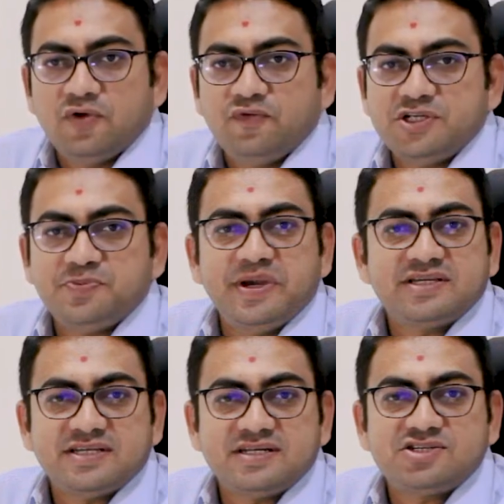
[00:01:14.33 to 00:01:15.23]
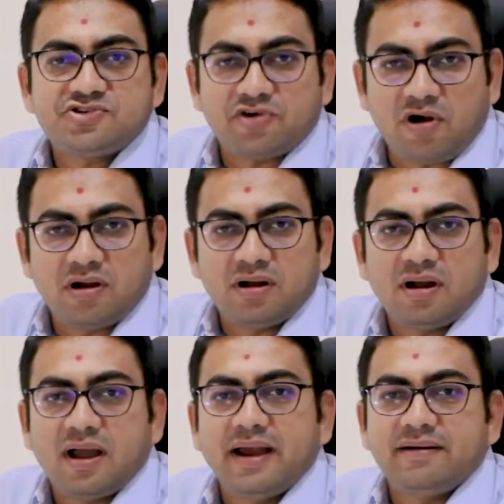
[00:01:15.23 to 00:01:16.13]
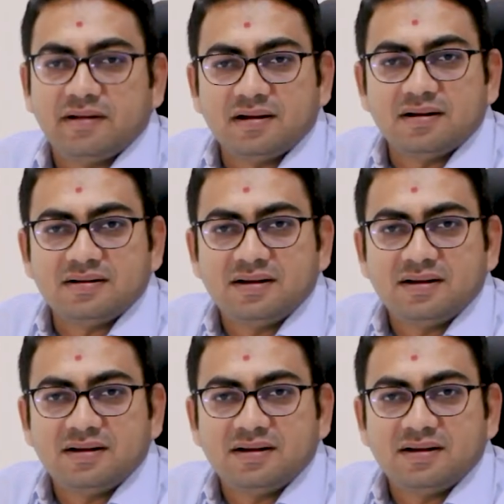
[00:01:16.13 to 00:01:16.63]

which makes it strong and rugged.